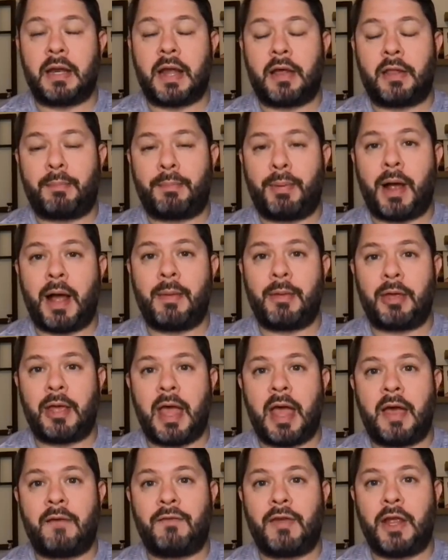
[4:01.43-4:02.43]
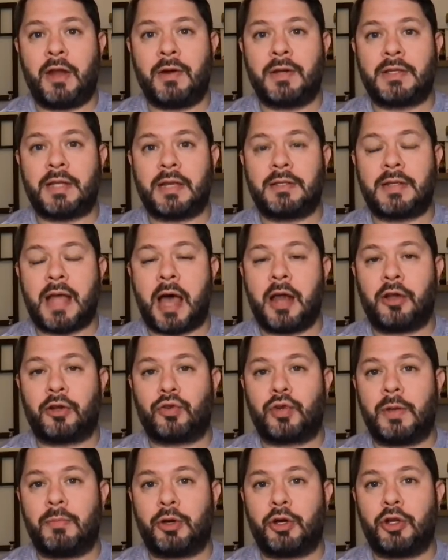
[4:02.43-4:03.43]
Now the problem that you have here is that Donald
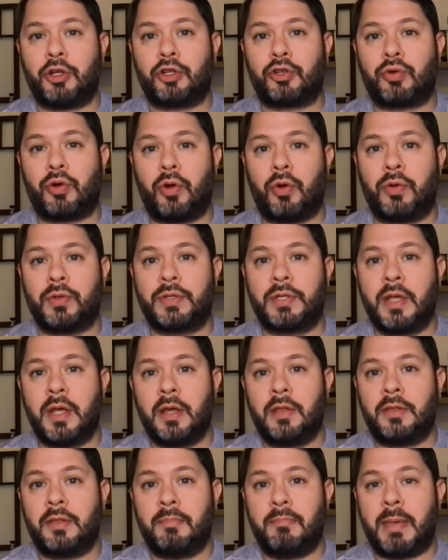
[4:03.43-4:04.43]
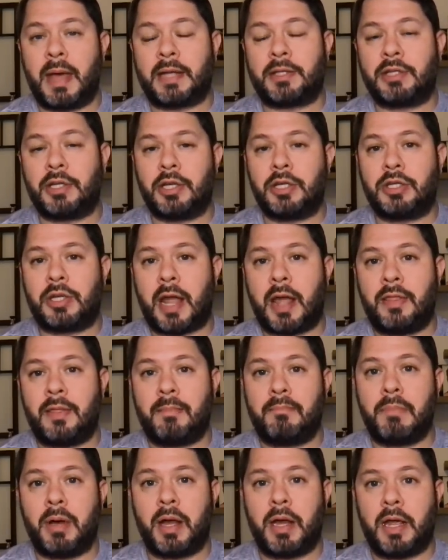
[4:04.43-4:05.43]
Trump controls the message and the
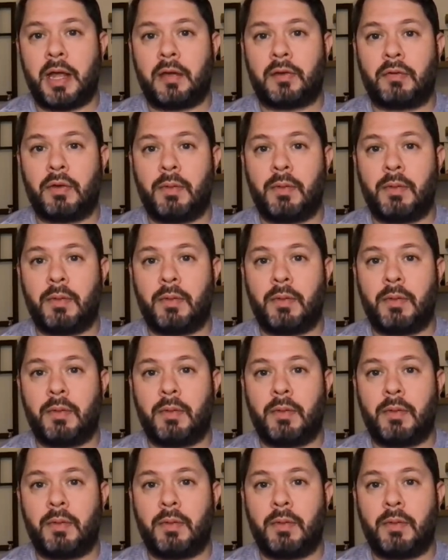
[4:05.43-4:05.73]
money of the